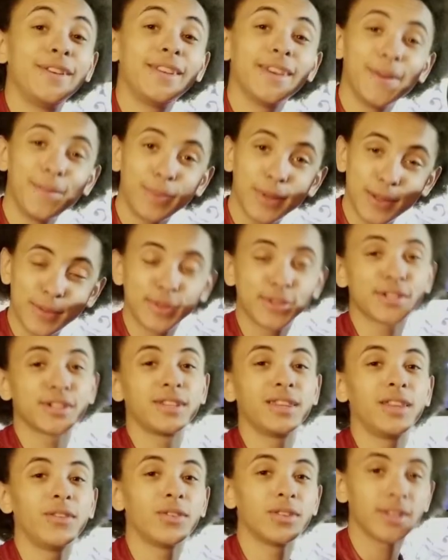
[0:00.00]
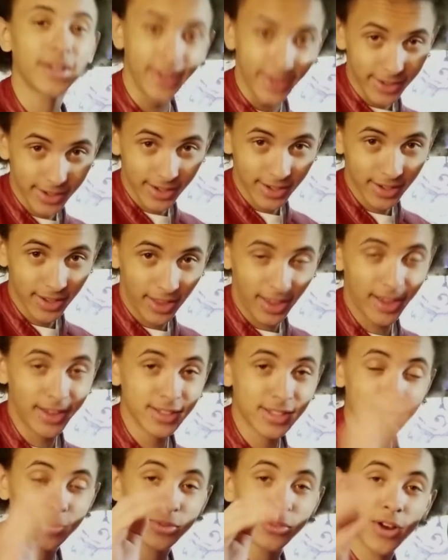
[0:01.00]
you did, please be sure to leave a like
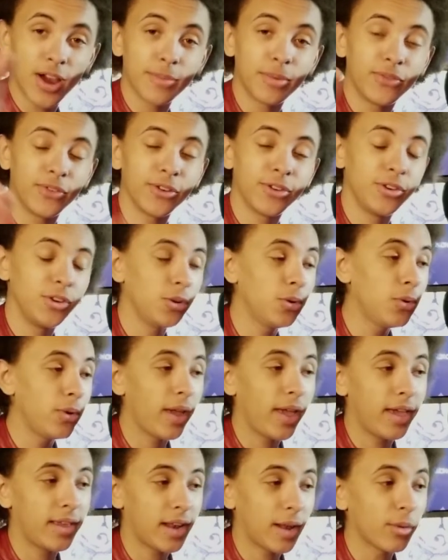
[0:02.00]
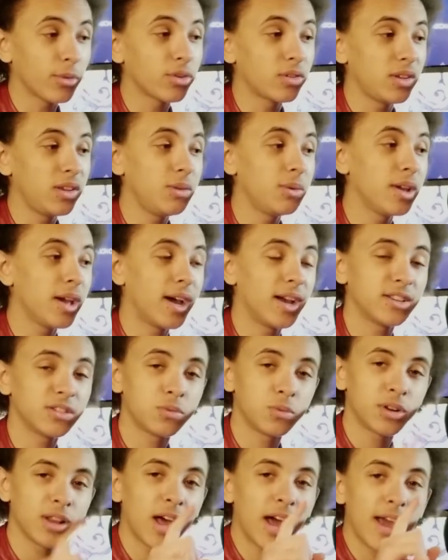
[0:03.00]
and subscribe if you're new, and I will see you
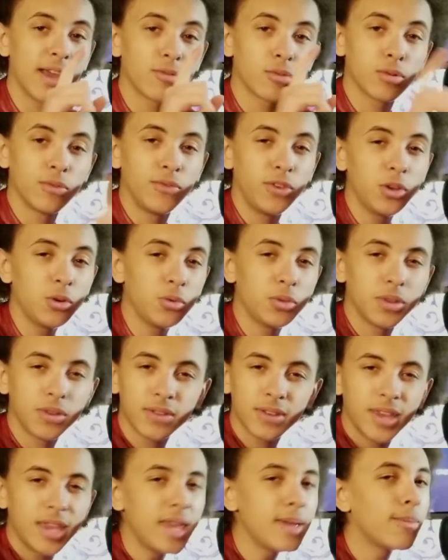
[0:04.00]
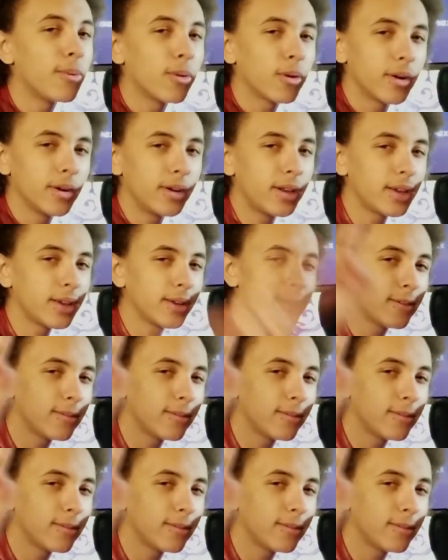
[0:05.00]
guys when I review this keyboard.